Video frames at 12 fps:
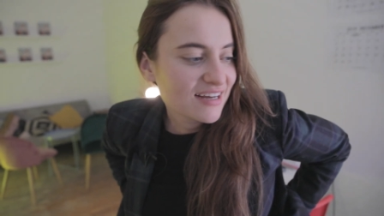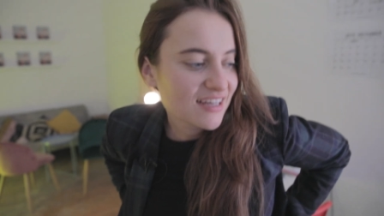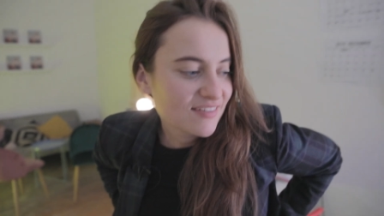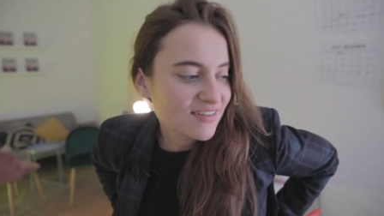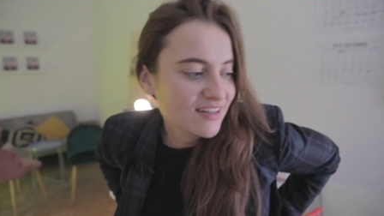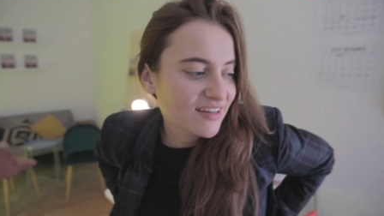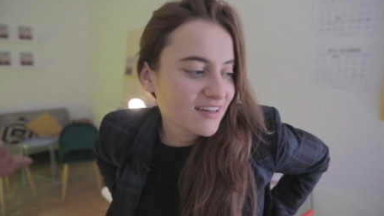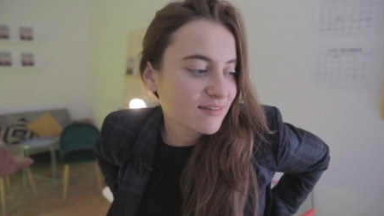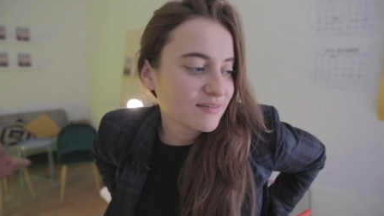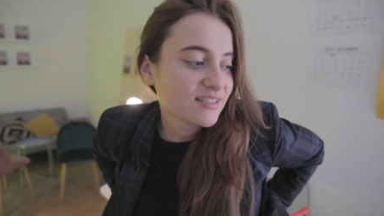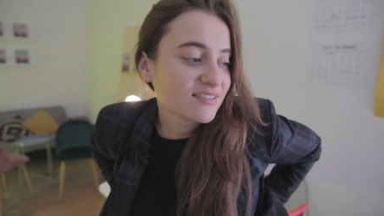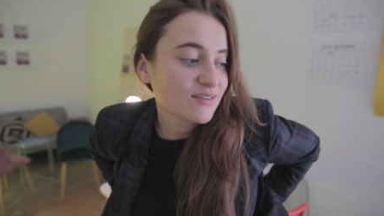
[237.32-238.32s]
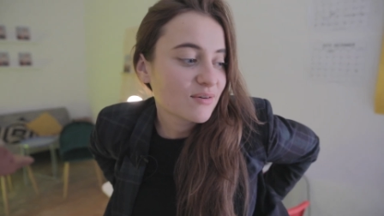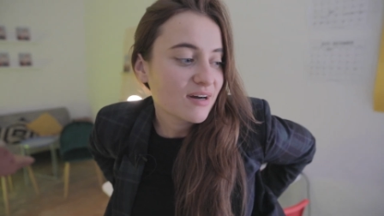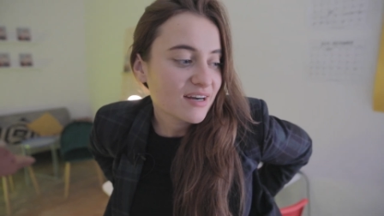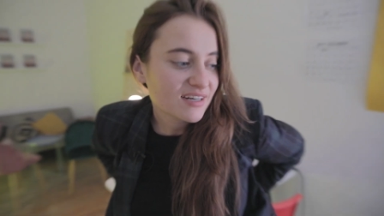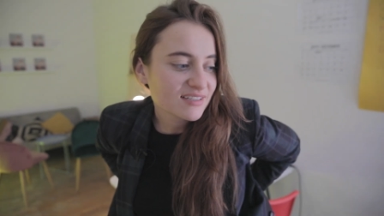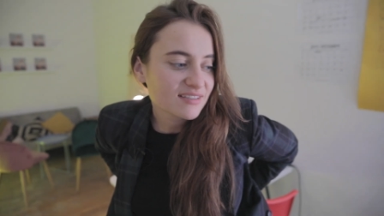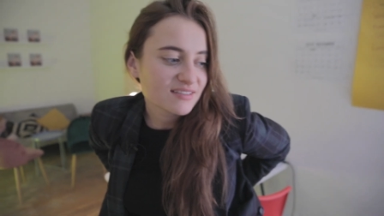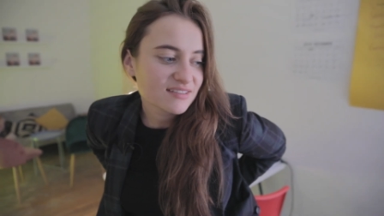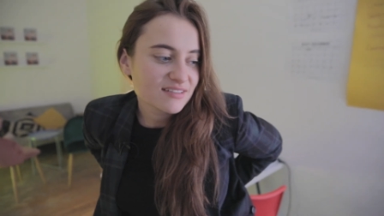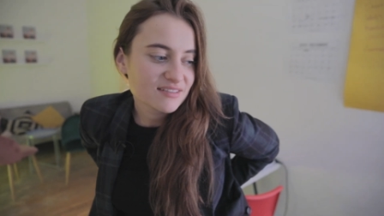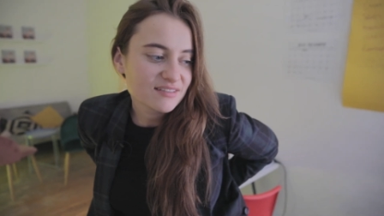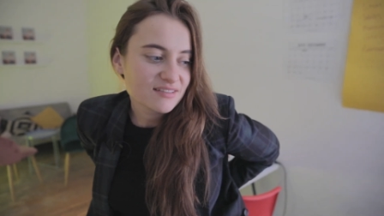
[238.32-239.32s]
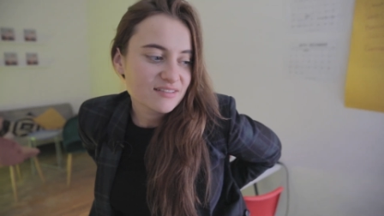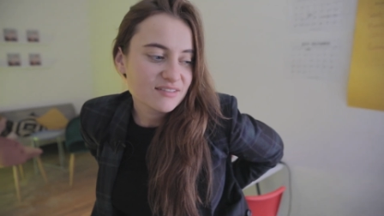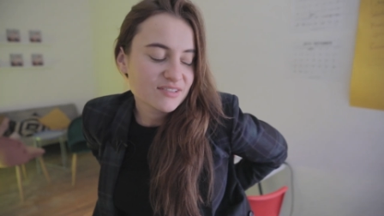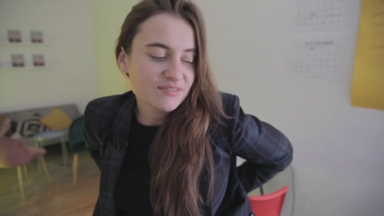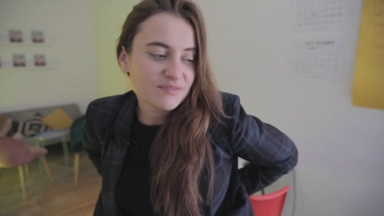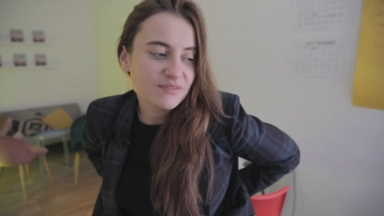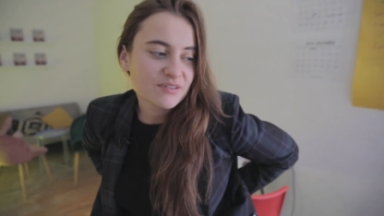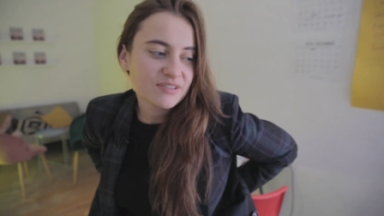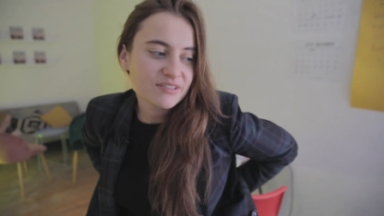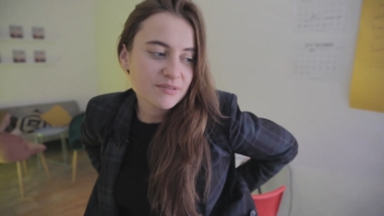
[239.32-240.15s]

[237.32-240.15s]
like I worked so hard for